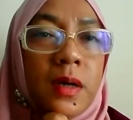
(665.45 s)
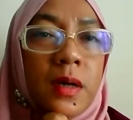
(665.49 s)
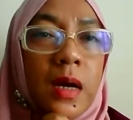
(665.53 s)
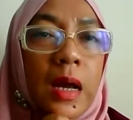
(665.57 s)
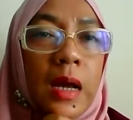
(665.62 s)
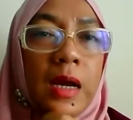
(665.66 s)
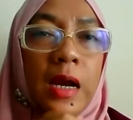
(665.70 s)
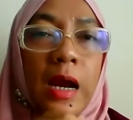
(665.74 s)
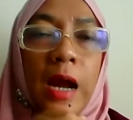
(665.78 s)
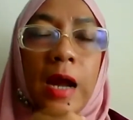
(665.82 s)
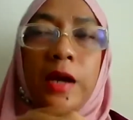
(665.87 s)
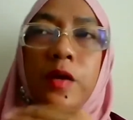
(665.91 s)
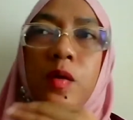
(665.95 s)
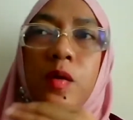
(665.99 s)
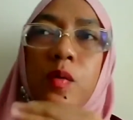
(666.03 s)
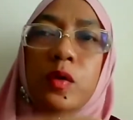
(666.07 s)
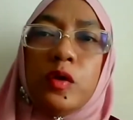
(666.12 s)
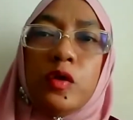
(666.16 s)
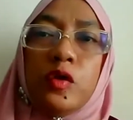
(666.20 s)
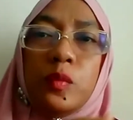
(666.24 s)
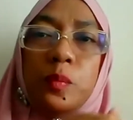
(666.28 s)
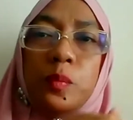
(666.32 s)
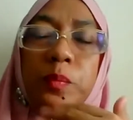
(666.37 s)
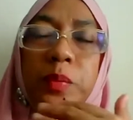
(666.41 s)
I, I don't
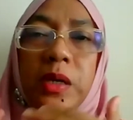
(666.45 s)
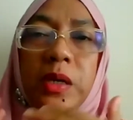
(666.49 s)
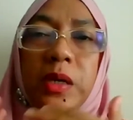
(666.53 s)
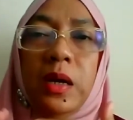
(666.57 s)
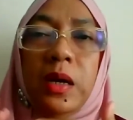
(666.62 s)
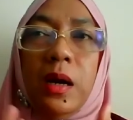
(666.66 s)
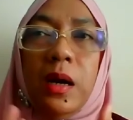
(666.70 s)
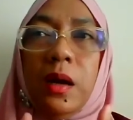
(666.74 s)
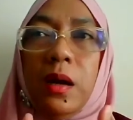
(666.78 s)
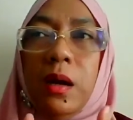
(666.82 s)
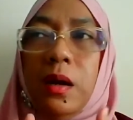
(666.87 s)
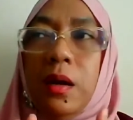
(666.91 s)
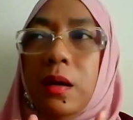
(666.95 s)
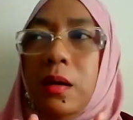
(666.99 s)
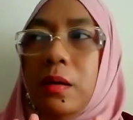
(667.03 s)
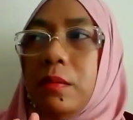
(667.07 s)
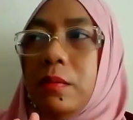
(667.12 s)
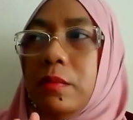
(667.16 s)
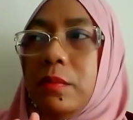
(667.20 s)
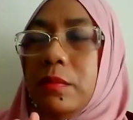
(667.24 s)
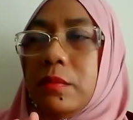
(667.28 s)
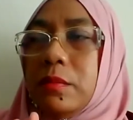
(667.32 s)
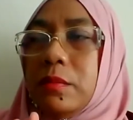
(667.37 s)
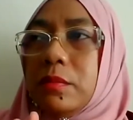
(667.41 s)
want to be
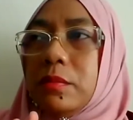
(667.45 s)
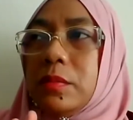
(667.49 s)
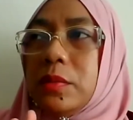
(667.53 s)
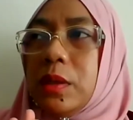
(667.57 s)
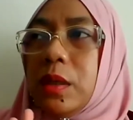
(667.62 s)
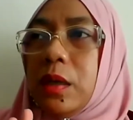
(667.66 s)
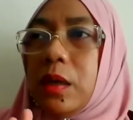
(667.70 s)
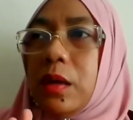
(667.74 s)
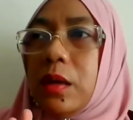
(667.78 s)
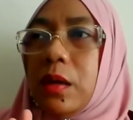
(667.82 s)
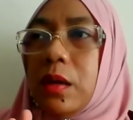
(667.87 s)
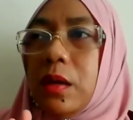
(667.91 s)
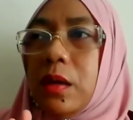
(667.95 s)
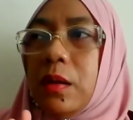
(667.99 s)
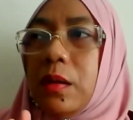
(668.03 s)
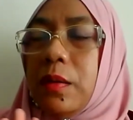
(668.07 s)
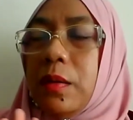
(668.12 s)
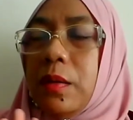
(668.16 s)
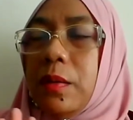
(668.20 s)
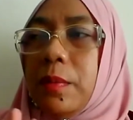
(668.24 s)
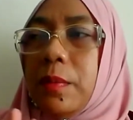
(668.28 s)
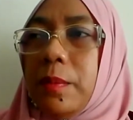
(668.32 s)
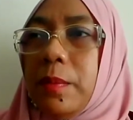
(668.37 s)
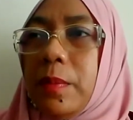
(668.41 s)
um,
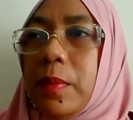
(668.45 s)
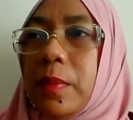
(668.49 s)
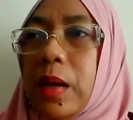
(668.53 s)
uh,